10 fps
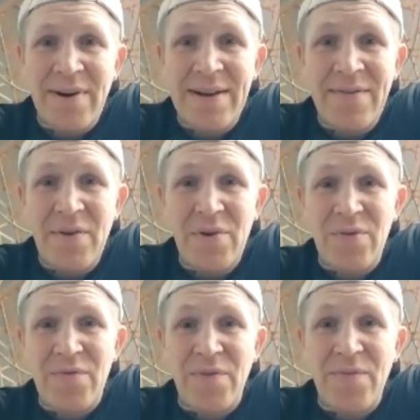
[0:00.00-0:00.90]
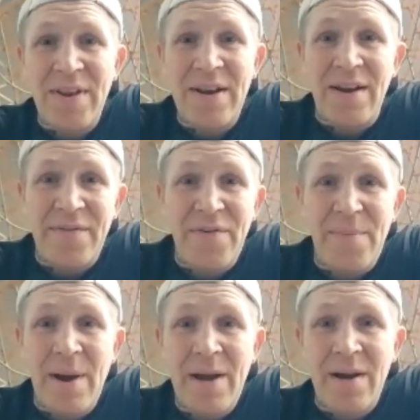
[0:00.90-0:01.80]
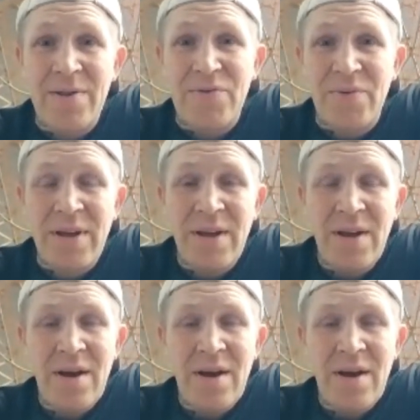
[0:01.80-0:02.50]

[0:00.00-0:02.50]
very difficult from Finland, from my country.